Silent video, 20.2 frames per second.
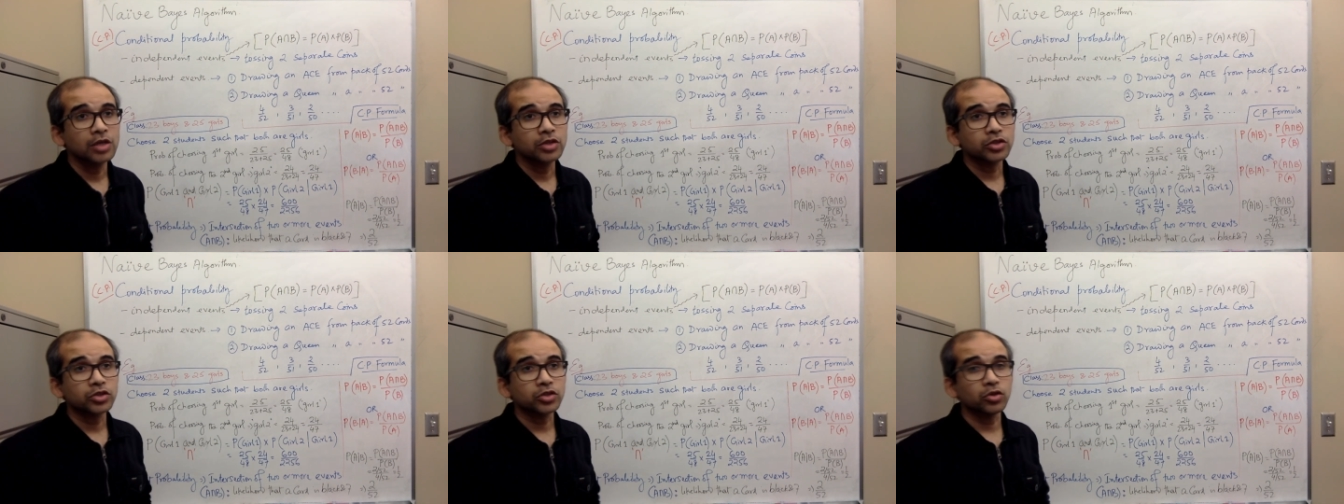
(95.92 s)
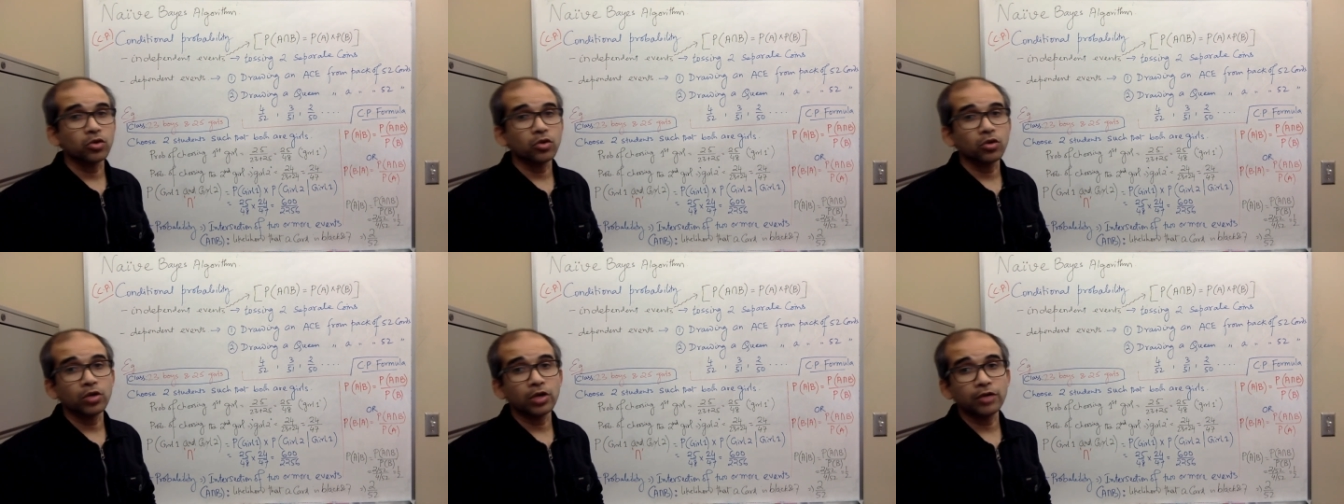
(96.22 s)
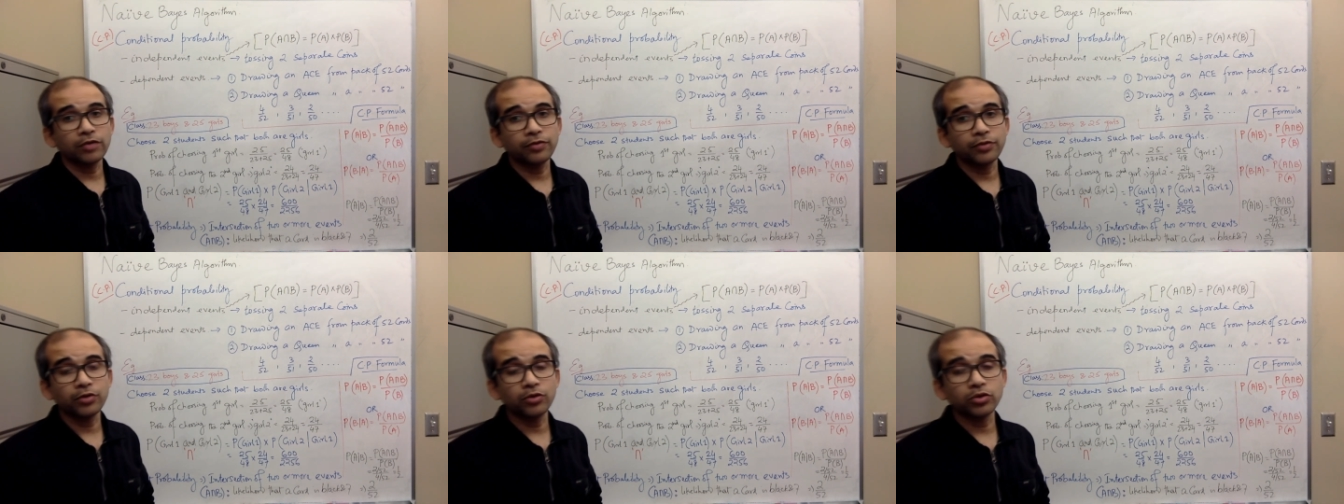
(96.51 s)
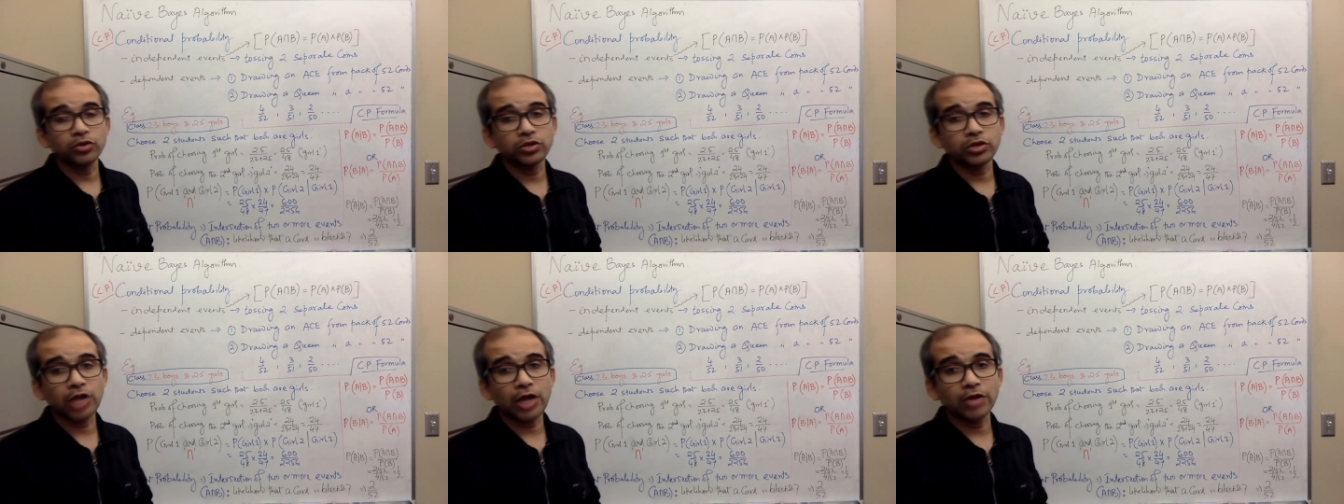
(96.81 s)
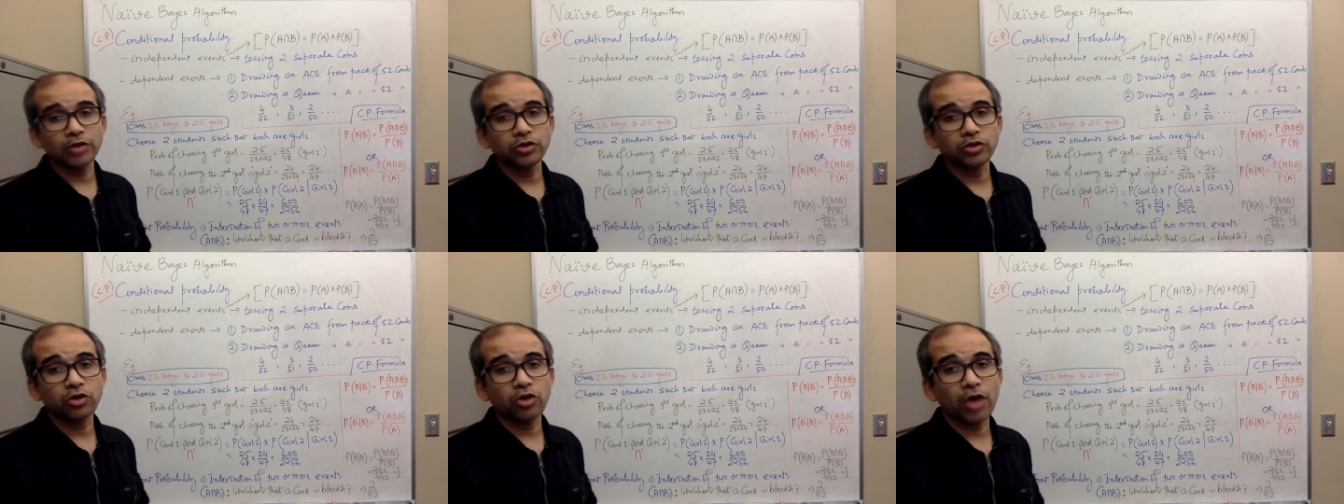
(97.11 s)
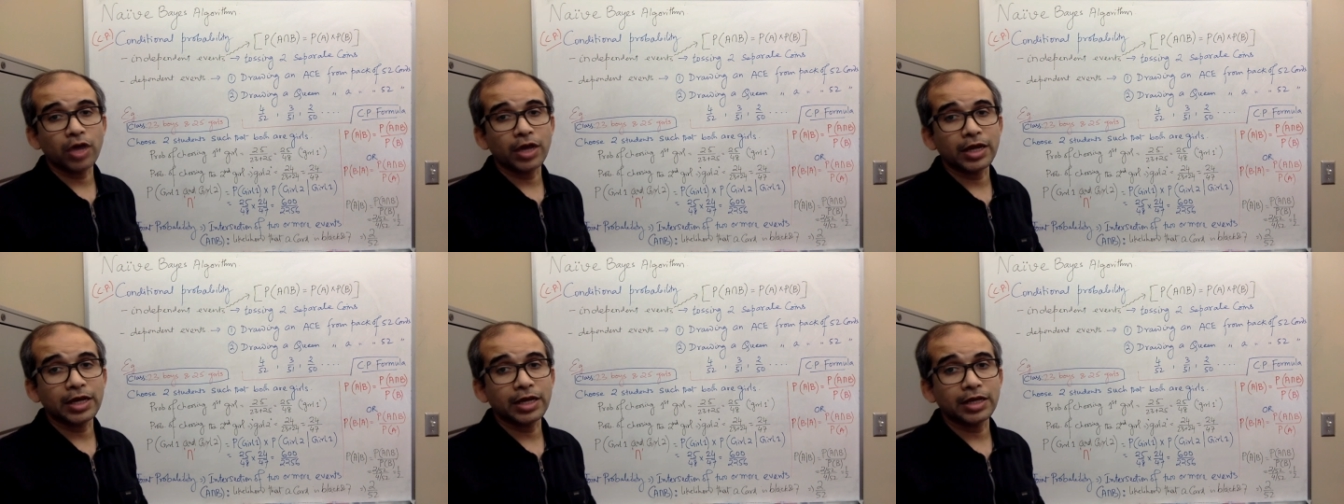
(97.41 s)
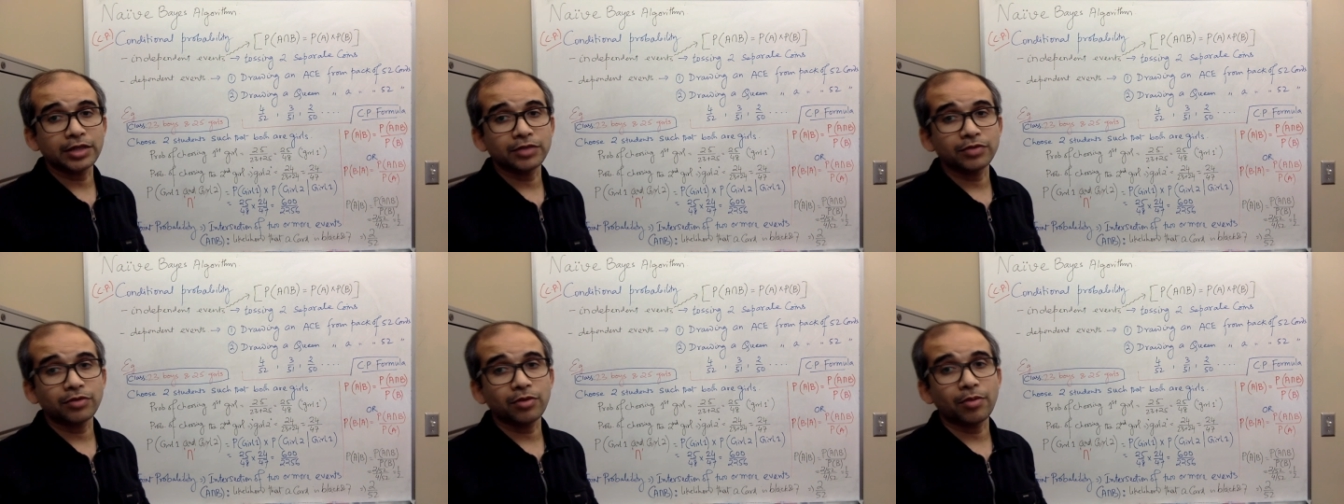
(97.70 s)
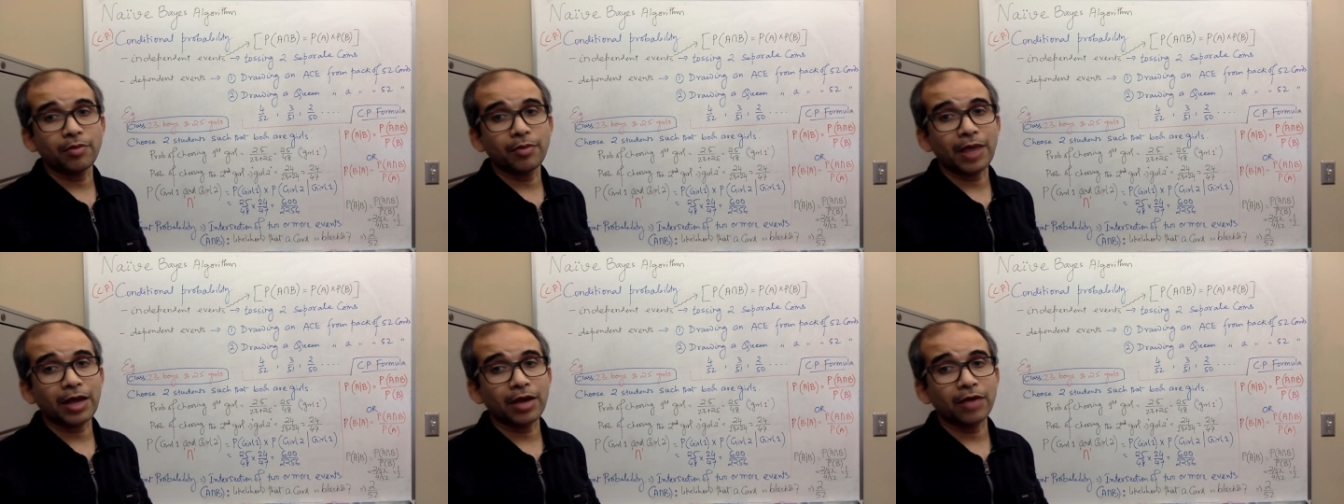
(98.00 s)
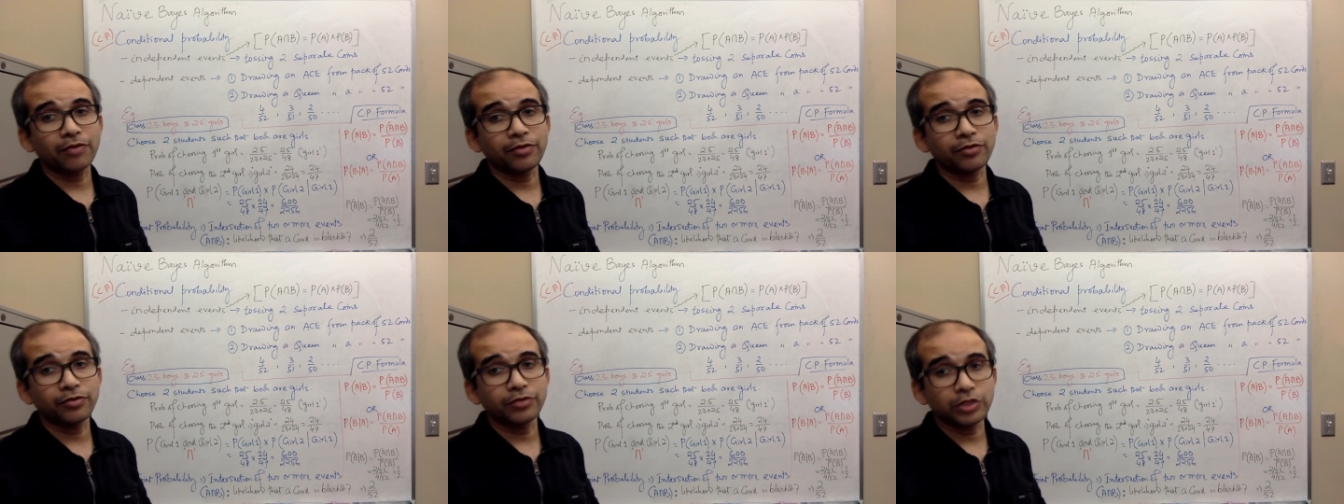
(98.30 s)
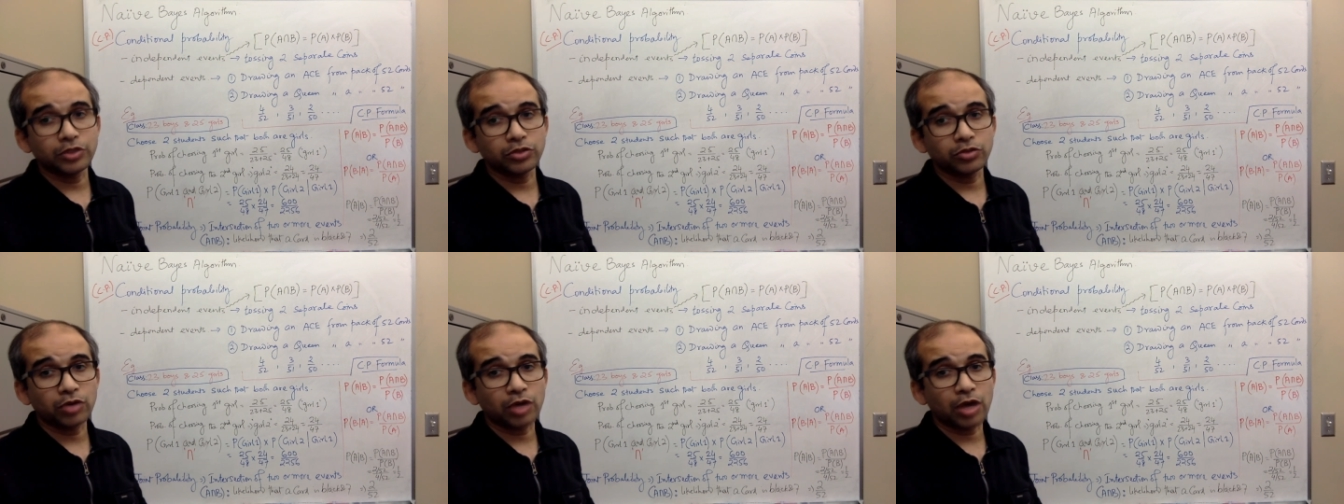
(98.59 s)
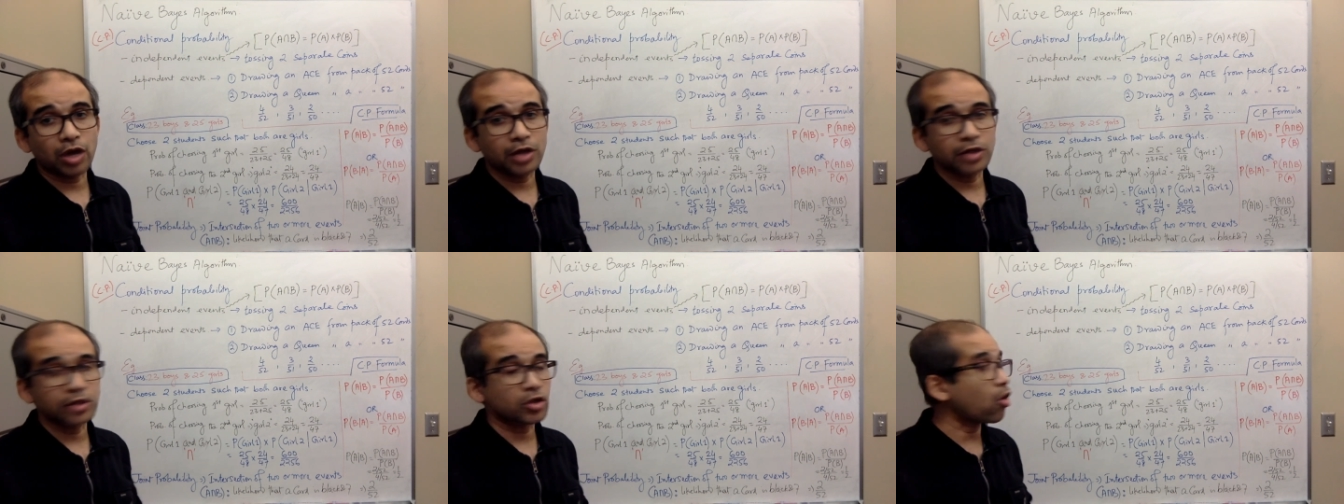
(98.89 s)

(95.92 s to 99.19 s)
So if you try to draw an ace from a pack of 52 cards,